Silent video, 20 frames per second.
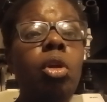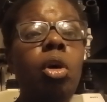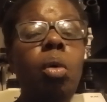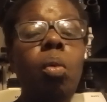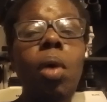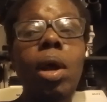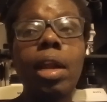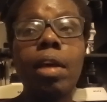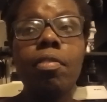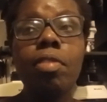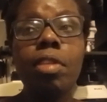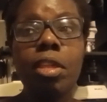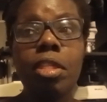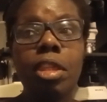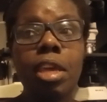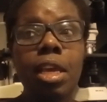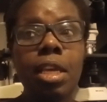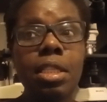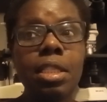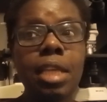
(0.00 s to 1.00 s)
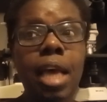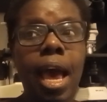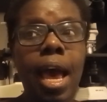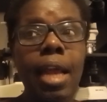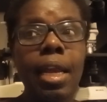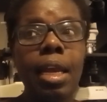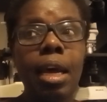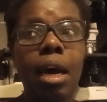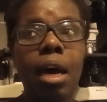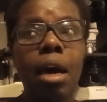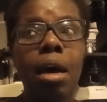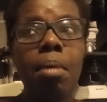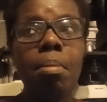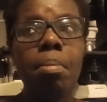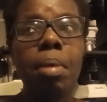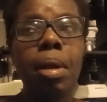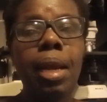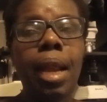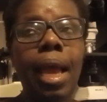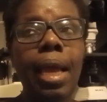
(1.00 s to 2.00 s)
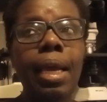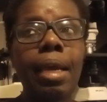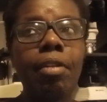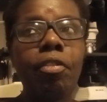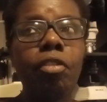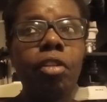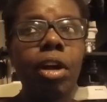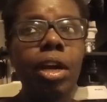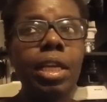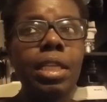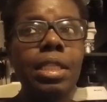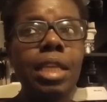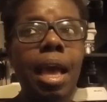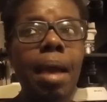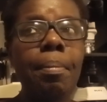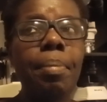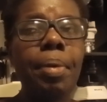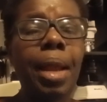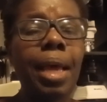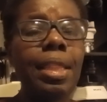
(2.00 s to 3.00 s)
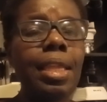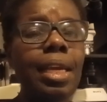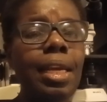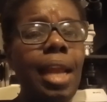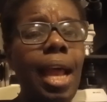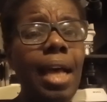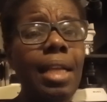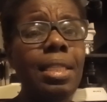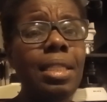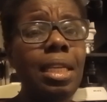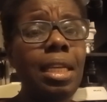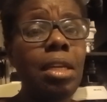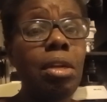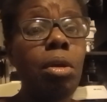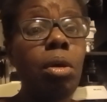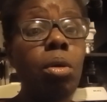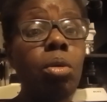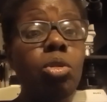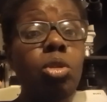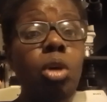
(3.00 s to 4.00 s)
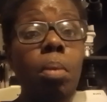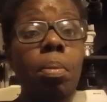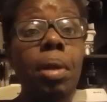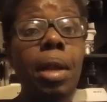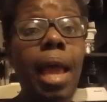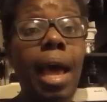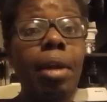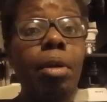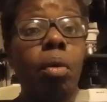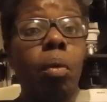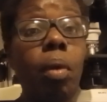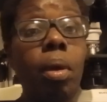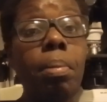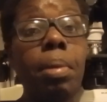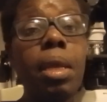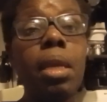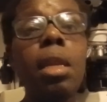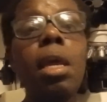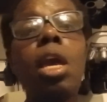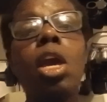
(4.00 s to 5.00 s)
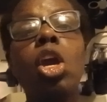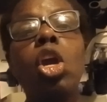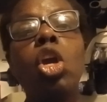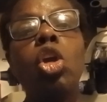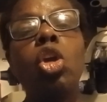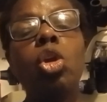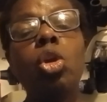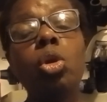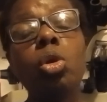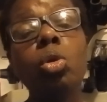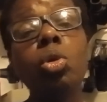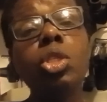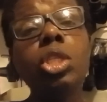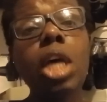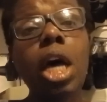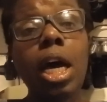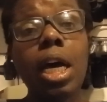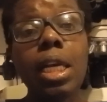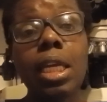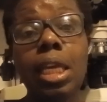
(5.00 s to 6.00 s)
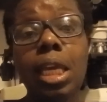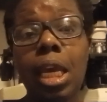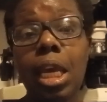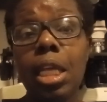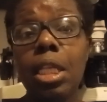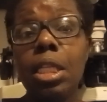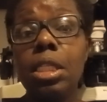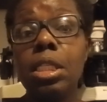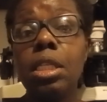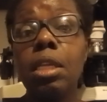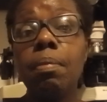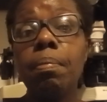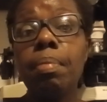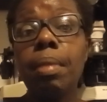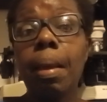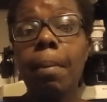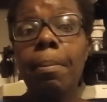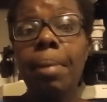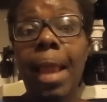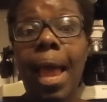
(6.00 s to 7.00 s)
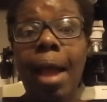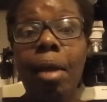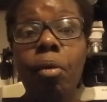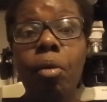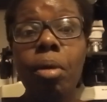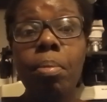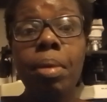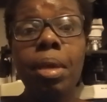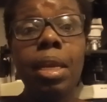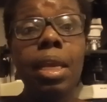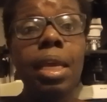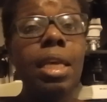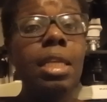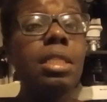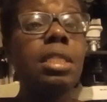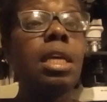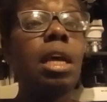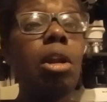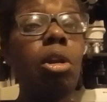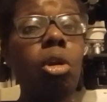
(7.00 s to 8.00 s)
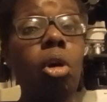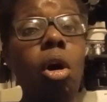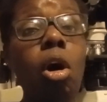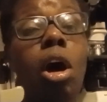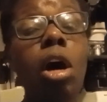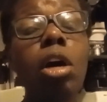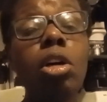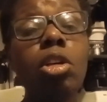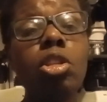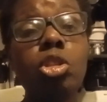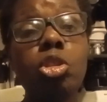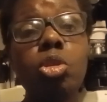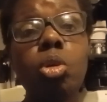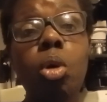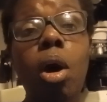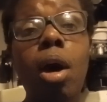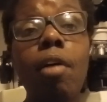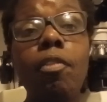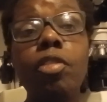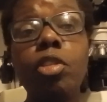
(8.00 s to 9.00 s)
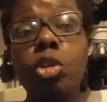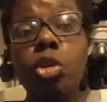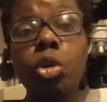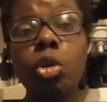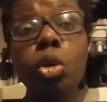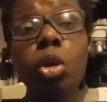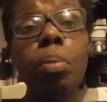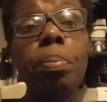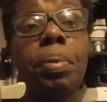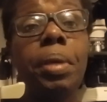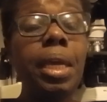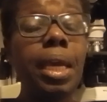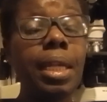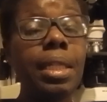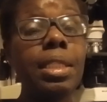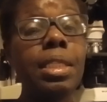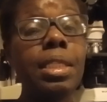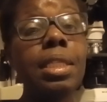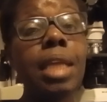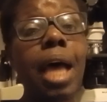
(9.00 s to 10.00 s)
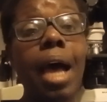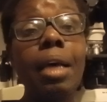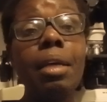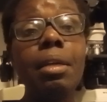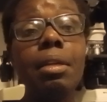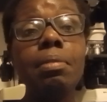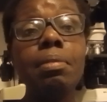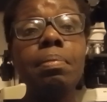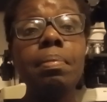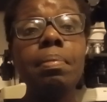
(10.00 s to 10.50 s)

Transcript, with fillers: one of the things that, um, like for example, I think Latinos or mulatto women use against black women is the long, soft European style